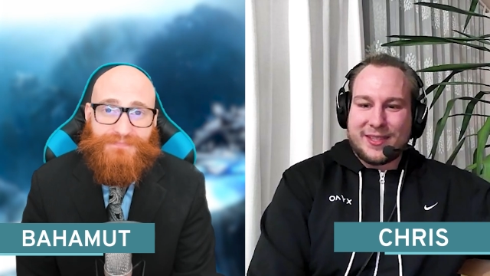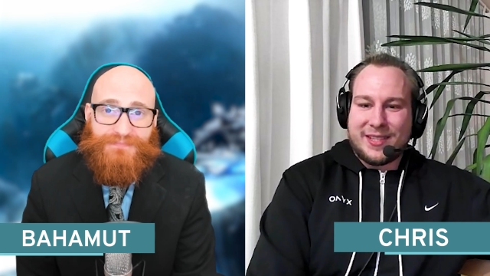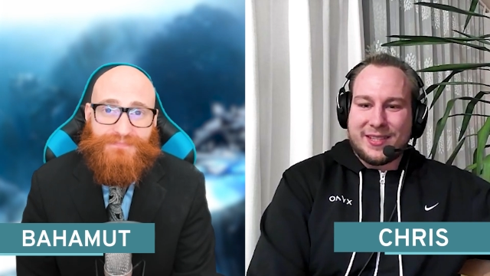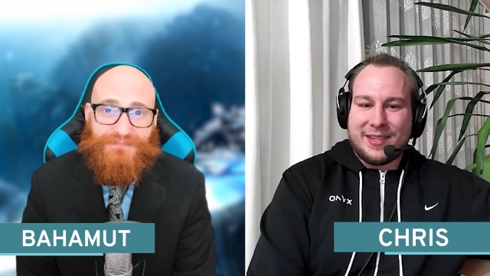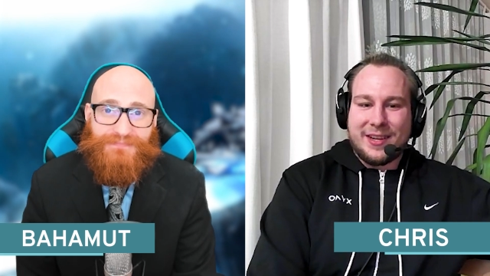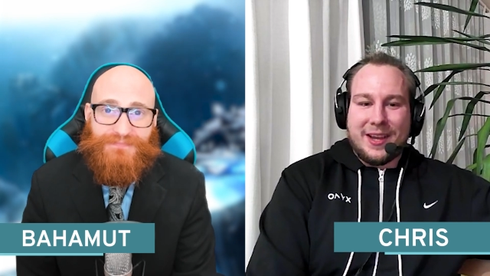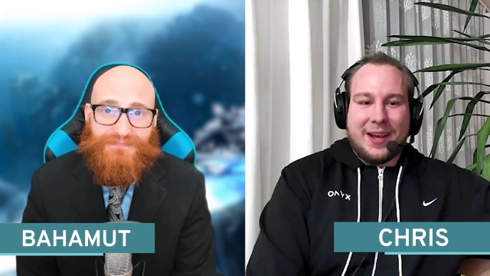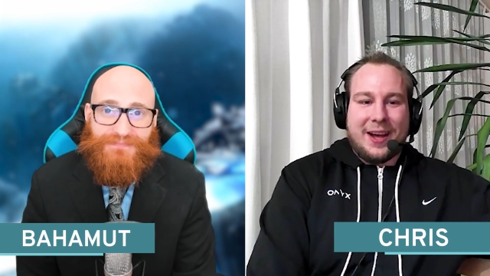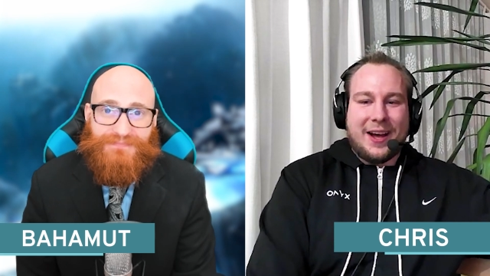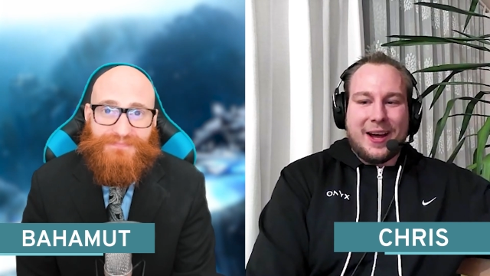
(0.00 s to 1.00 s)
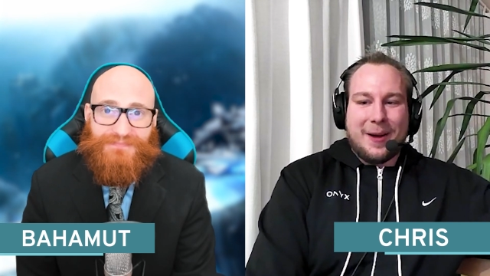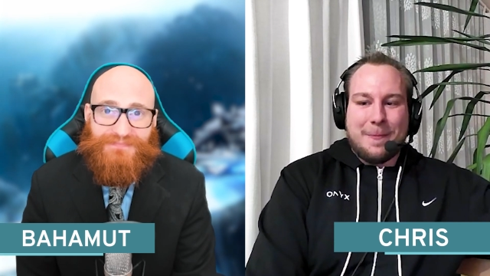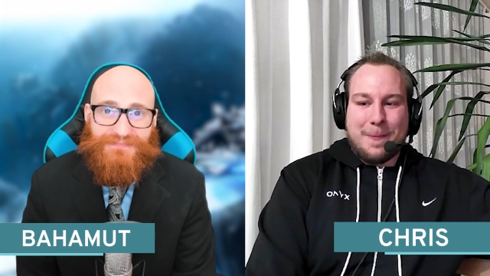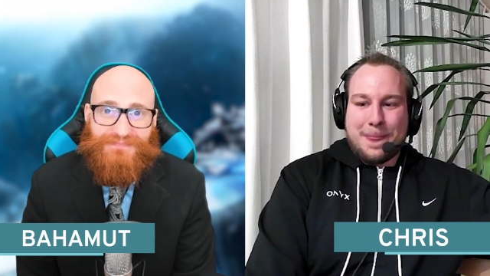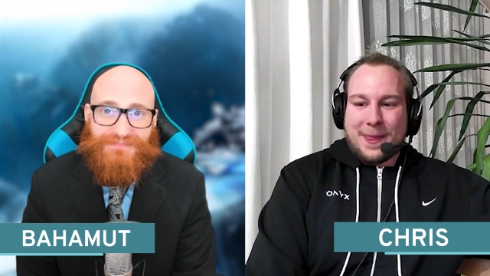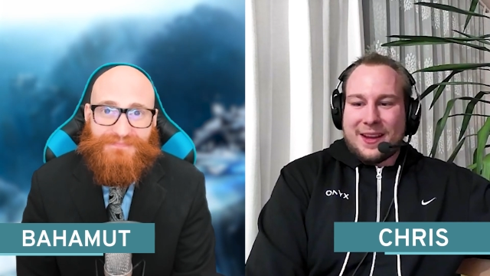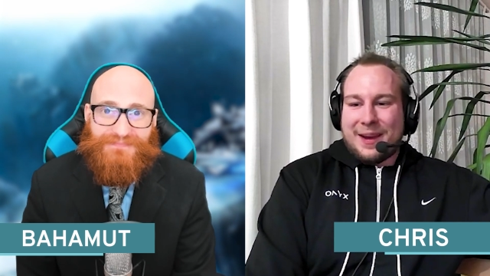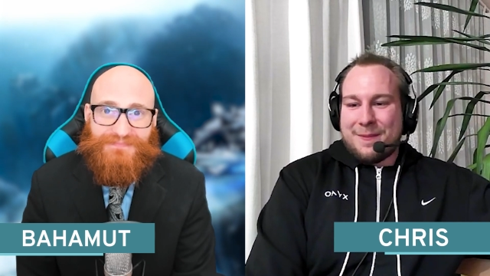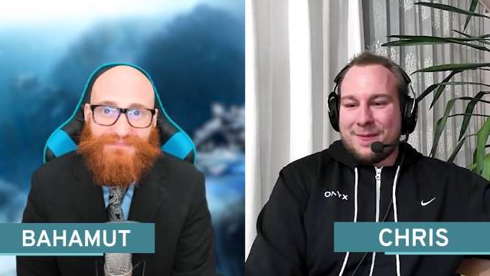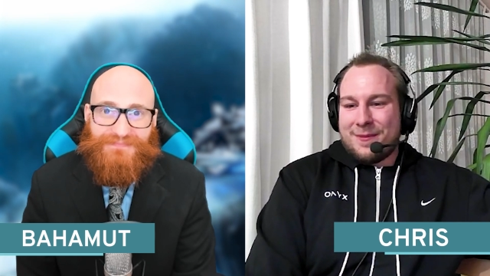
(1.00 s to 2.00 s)
Speaker 1: season. Um,
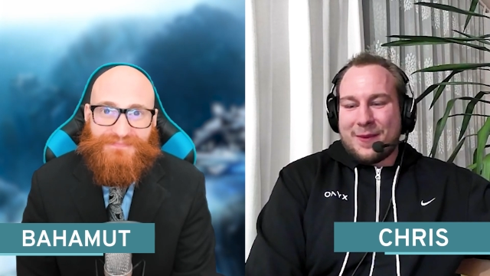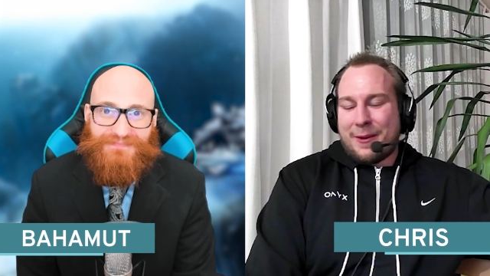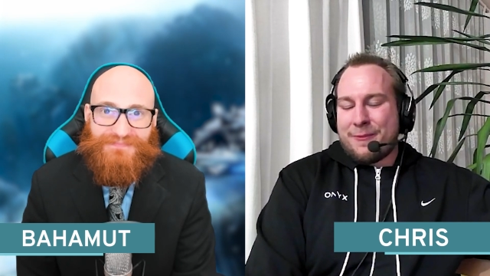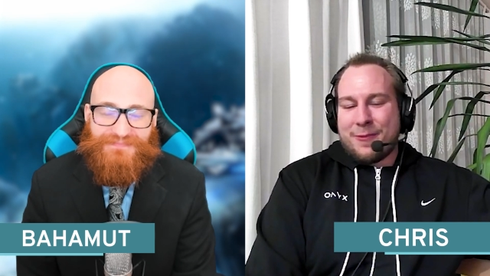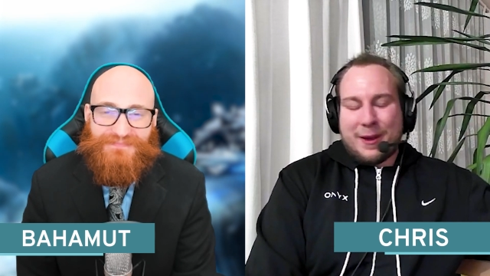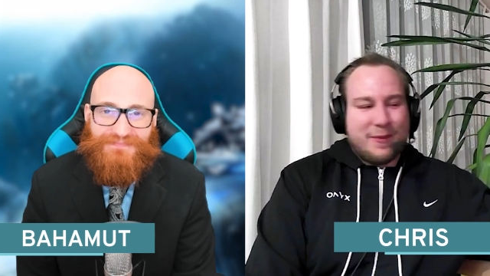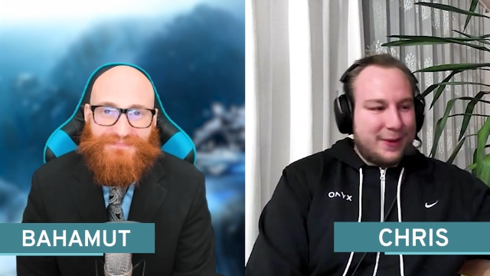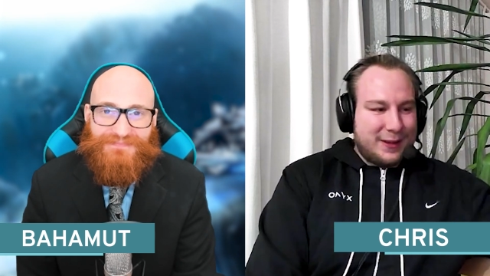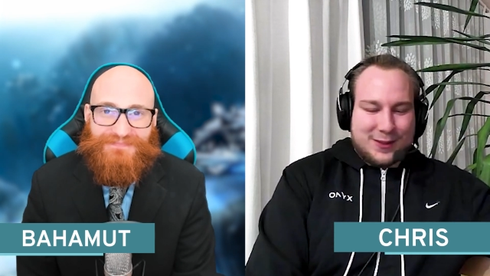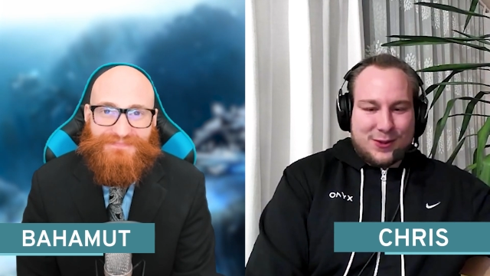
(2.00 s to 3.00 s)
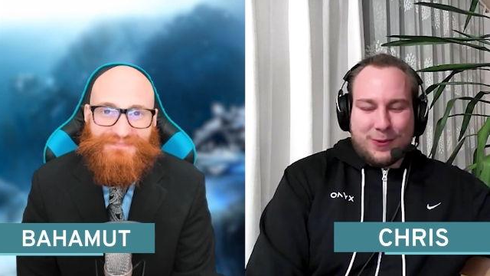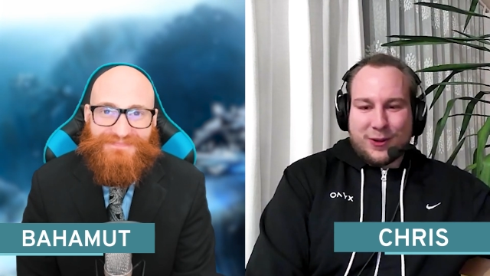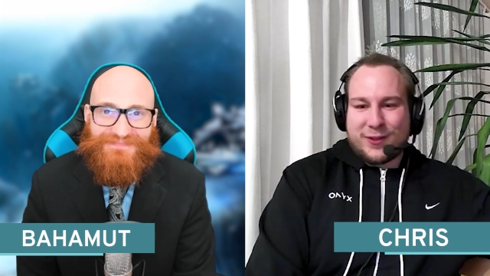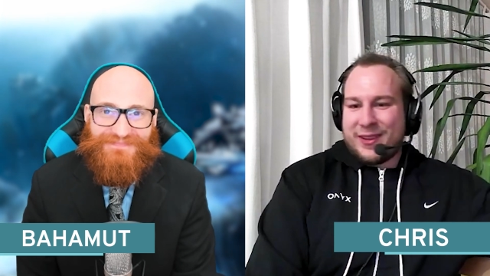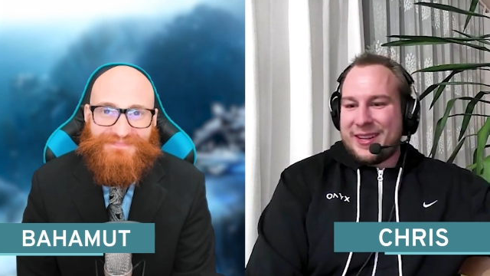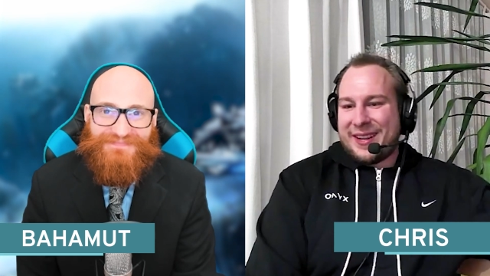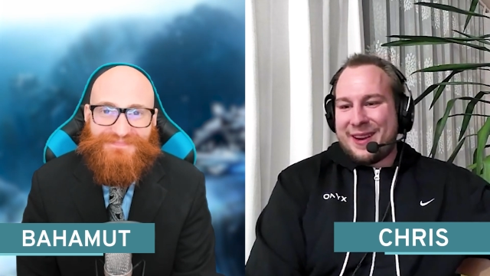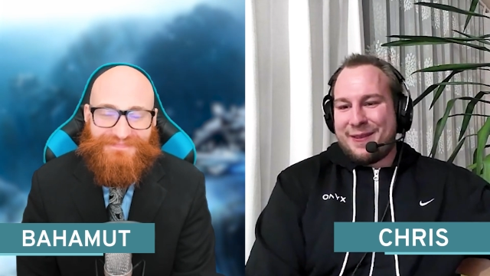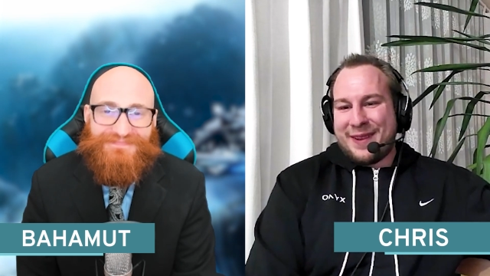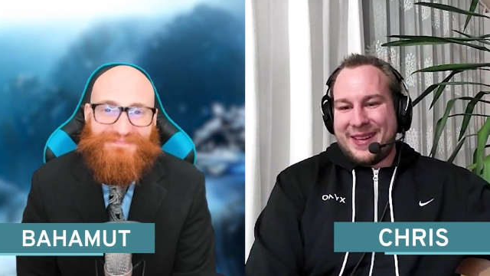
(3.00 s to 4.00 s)
I'm, I'm I'm a big sports fan, like
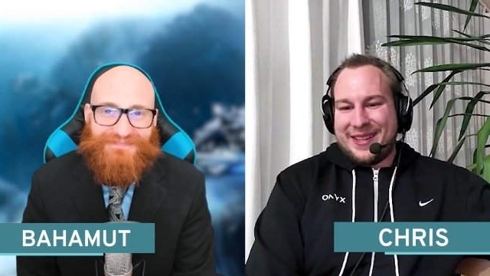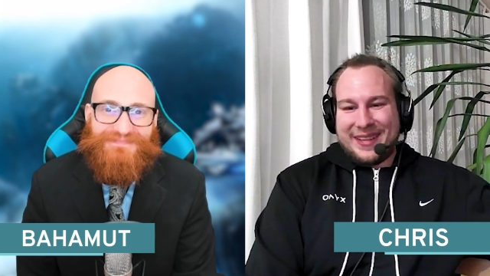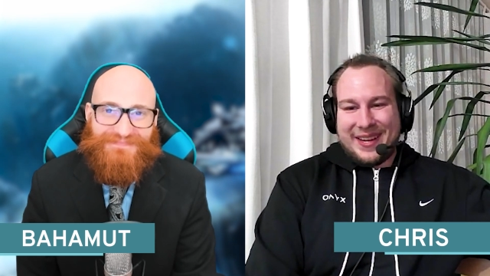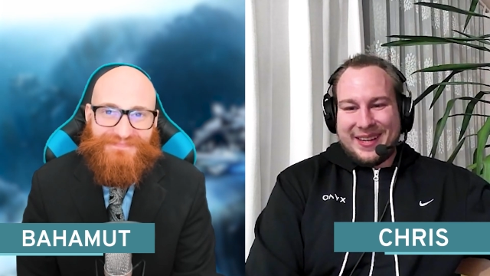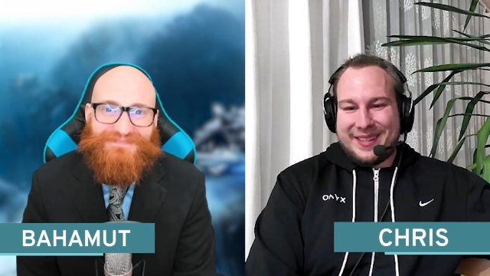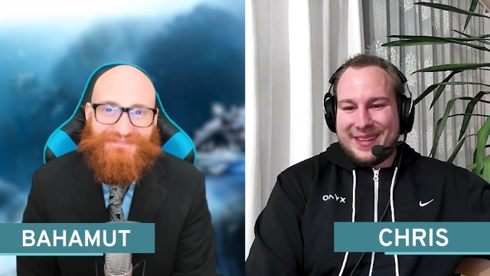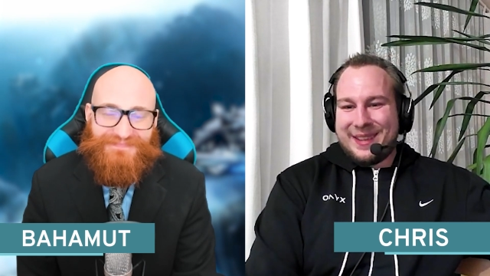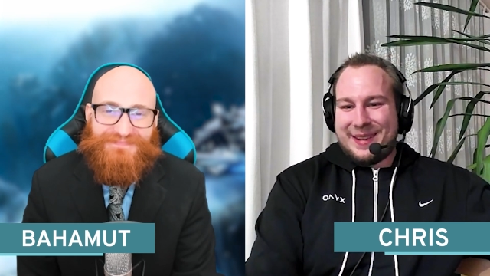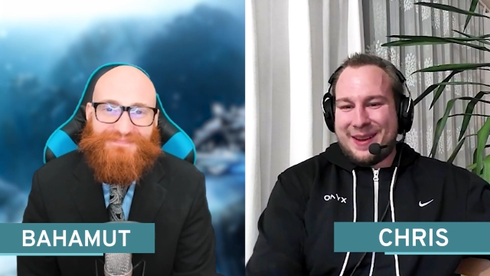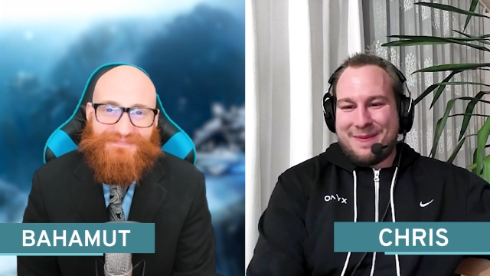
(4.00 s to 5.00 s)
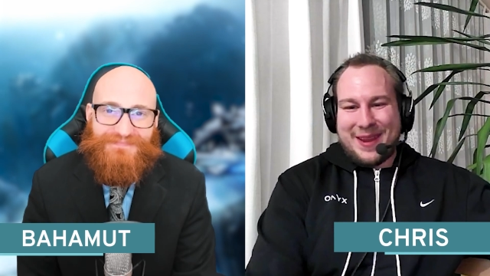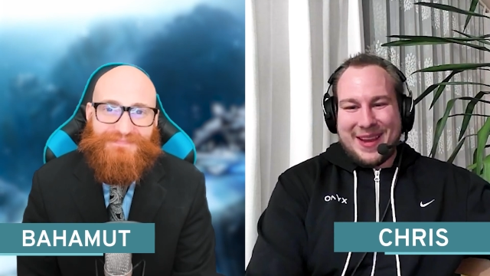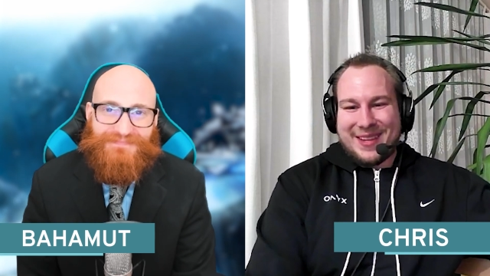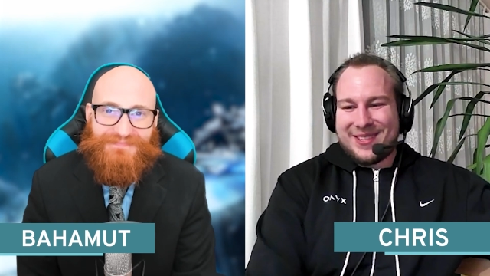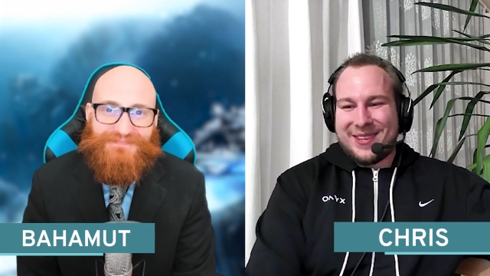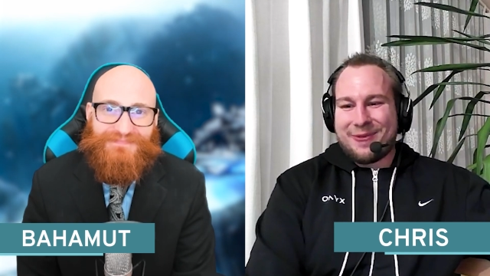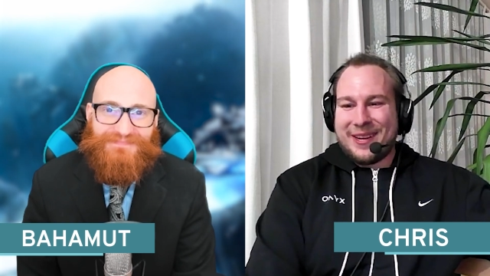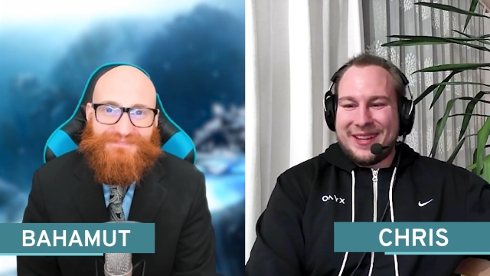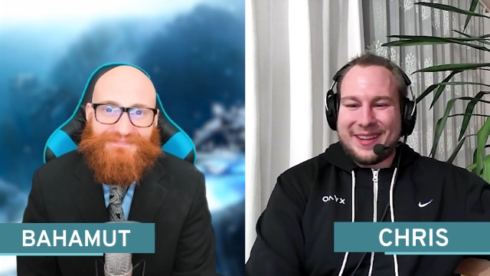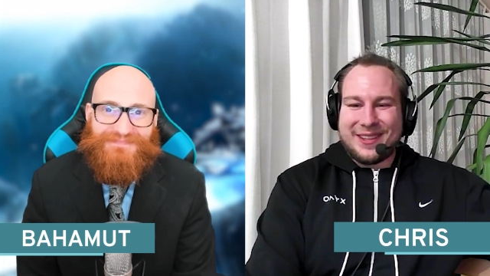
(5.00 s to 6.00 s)
N F L and, and N B A, so I
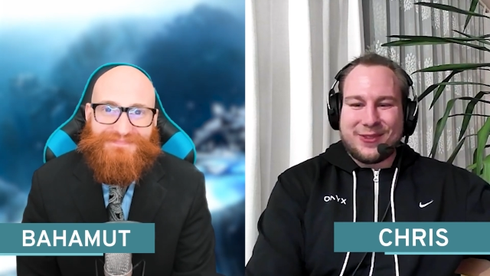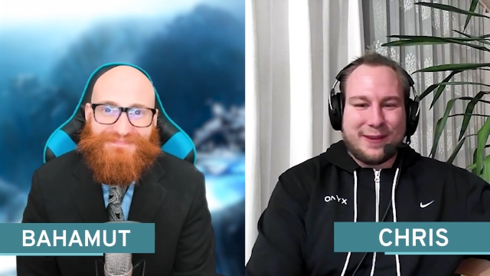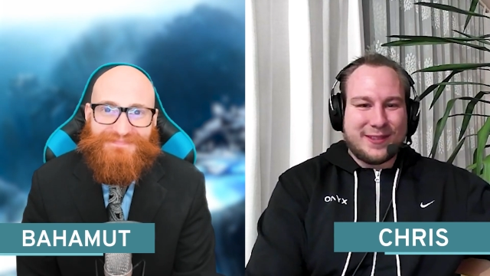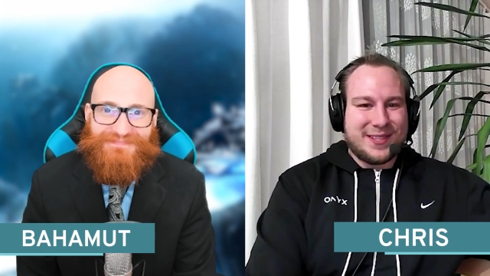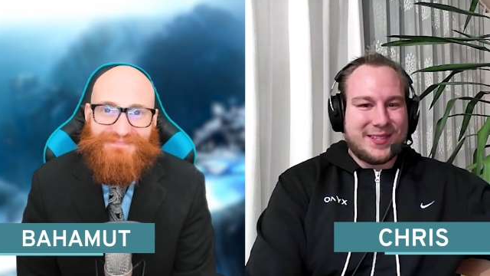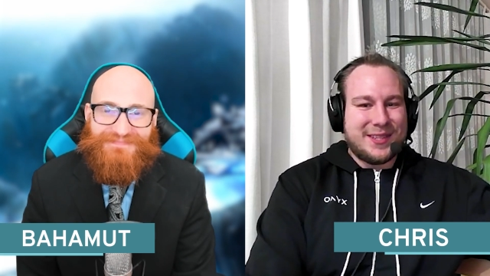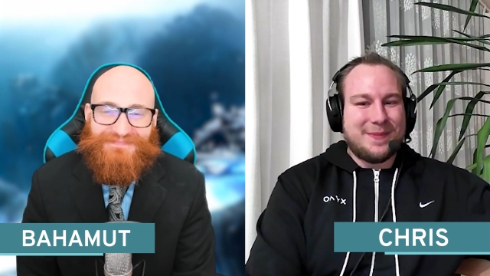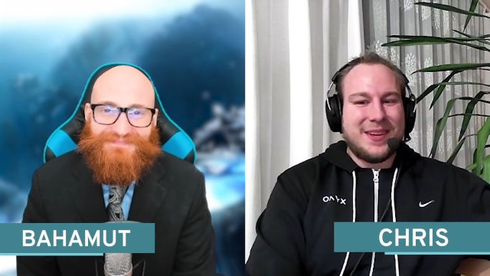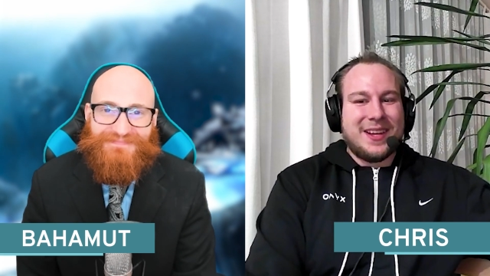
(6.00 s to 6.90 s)
really like the draft system.